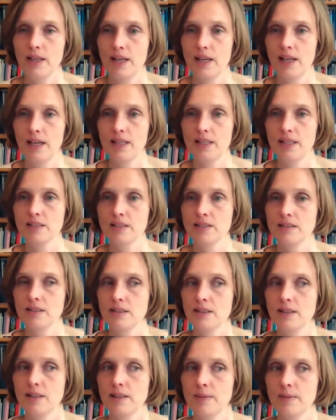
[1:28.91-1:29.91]
and
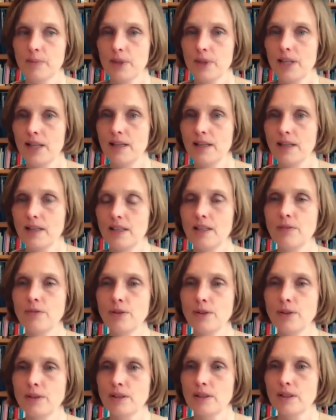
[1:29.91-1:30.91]
like
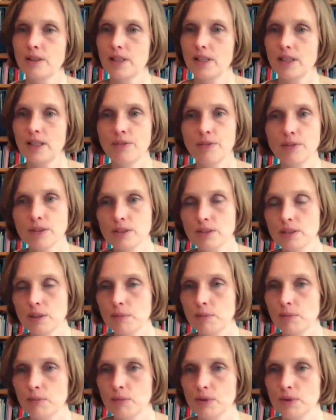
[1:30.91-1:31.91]
even
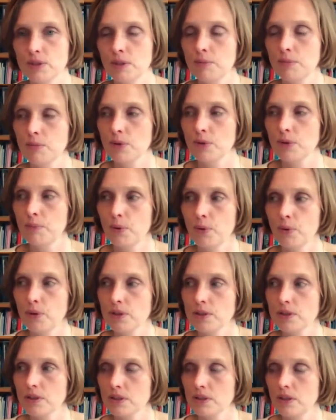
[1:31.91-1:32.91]
some
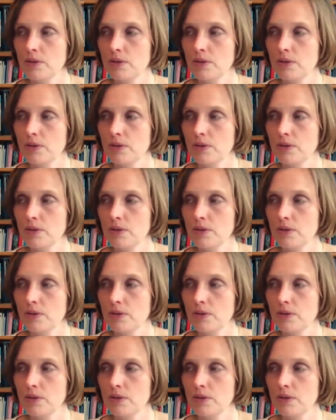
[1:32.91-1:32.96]
reporters,